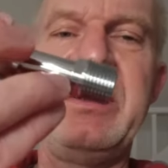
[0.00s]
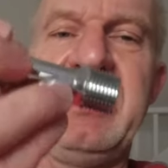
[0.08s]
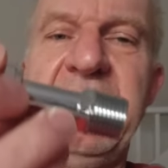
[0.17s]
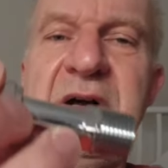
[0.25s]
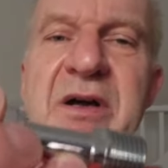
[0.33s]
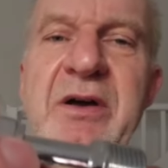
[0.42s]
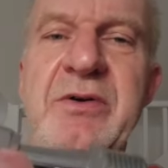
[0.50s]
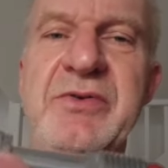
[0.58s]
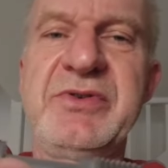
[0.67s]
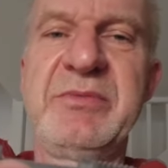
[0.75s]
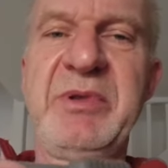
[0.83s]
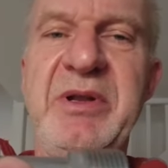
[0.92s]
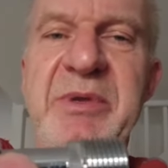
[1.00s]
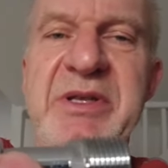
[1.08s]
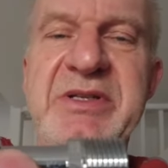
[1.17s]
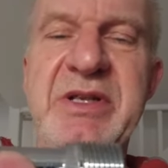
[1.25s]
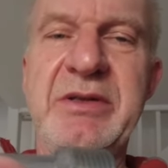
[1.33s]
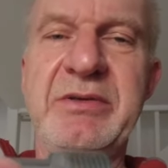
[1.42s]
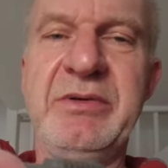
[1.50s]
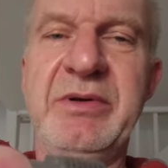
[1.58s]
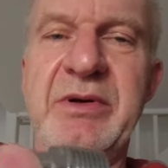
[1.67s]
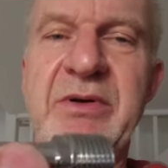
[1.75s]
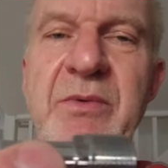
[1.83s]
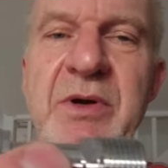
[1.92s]
uh, 100 millimeter
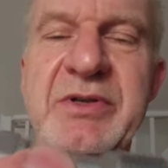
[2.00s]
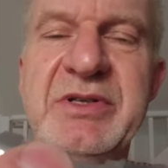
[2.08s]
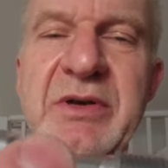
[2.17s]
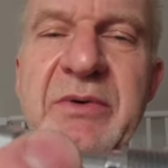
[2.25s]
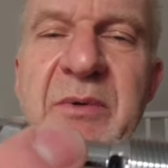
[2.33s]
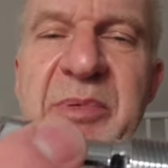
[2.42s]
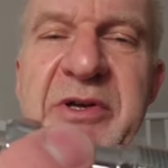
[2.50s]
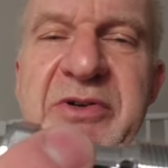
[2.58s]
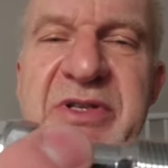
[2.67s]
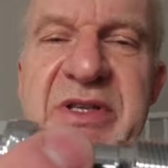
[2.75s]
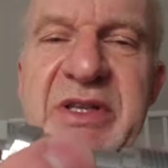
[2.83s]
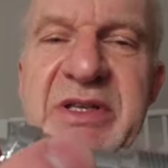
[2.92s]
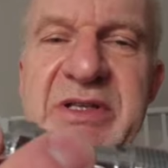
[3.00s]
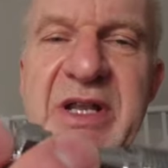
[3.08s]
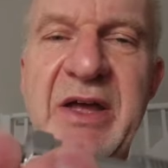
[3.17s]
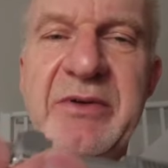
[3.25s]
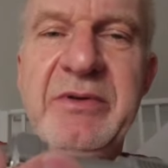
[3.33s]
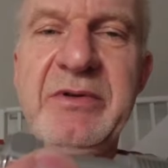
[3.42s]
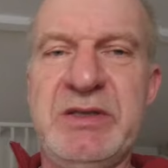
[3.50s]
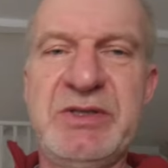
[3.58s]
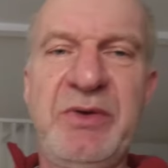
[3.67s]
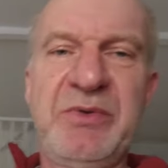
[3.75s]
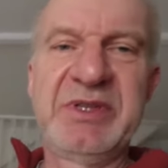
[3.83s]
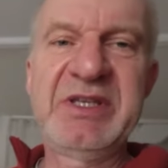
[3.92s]
ones, so I'll be cutting these down.
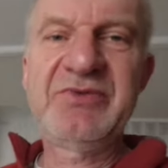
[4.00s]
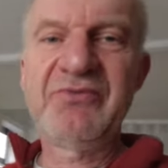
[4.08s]
So this